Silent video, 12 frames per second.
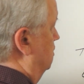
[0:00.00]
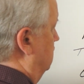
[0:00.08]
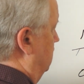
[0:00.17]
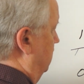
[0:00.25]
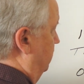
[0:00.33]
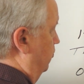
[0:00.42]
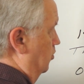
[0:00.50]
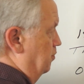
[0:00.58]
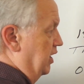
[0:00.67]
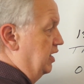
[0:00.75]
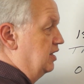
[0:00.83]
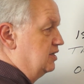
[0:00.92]
if we're
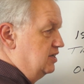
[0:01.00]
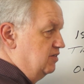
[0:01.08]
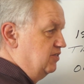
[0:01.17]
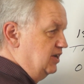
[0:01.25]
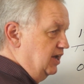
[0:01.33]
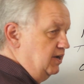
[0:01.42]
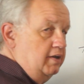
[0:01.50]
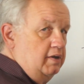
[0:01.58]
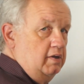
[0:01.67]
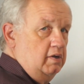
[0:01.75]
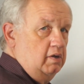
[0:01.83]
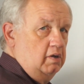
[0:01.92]
paying a dividend
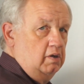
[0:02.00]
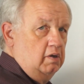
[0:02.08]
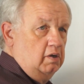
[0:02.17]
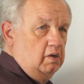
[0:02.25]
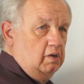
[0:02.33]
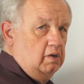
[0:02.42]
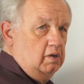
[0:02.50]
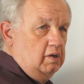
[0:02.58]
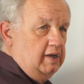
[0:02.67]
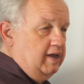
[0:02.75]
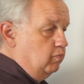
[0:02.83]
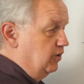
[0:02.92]

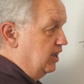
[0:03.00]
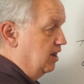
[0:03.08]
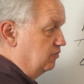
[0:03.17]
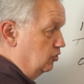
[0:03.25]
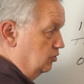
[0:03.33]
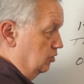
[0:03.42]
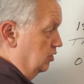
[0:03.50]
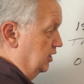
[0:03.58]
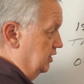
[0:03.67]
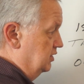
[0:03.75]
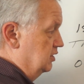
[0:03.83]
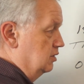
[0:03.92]
and we have good
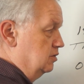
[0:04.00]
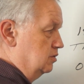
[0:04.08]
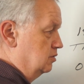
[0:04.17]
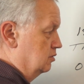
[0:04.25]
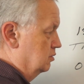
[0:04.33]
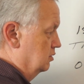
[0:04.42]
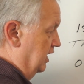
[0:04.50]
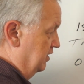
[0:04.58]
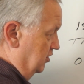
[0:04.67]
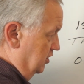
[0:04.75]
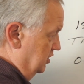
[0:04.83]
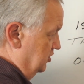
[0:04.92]
earnings and
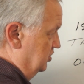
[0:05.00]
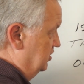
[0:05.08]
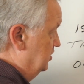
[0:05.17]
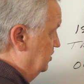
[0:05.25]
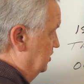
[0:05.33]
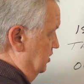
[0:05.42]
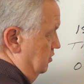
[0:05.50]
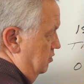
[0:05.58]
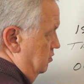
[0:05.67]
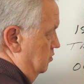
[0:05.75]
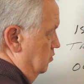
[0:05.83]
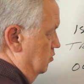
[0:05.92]
they're consistent?
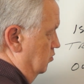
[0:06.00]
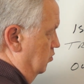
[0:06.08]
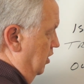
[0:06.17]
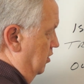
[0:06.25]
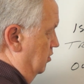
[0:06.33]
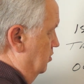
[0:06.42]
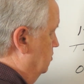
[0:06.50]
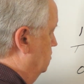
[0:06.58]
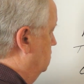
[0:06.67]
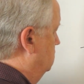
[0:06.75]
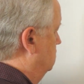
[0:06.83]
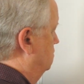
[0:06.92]
Well,
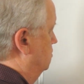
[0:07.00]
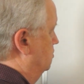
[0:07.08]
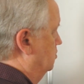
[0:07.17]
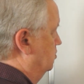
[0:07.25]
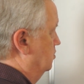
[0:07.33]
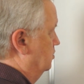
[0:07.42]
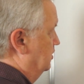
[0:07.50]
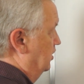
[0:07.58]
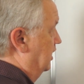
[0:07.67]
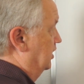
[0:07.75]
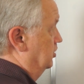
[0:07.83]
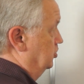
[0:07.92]
they're
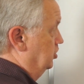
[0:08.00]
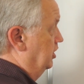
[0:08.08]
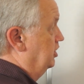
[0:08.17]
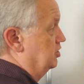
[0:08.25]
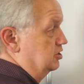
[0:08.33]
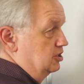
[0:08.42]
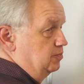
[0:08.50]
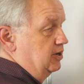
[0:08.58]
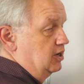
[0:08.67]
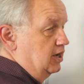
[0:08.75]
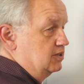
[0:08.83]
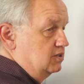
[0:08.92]
not going to change just
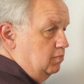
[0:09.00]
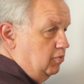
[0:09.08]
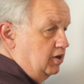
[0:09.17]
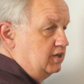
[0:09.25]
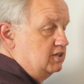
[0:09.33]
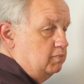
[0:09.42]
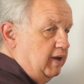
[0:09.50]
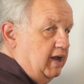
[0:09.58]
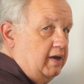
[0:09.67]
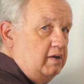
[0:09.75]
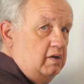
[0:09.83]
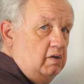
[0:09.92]
because the market's
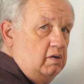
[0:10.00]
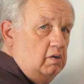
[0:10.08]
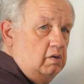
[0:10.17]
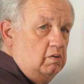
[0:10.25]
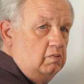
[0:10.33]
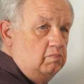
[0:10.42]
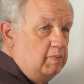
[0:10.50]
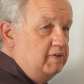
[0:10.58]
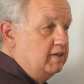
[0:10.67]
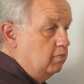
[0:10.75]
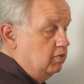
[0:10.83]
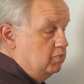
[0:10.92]
bad.
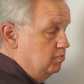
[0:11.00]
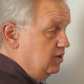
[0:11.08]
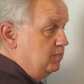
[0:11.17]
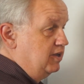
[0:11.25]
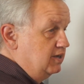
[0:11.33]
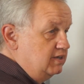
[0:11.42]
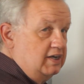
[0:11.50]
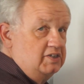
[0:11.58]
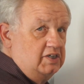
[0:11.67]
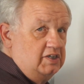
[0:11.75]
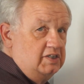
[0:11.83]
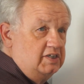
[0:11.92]
Maybe it
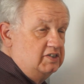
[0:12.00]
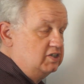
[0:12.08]
doesn't in this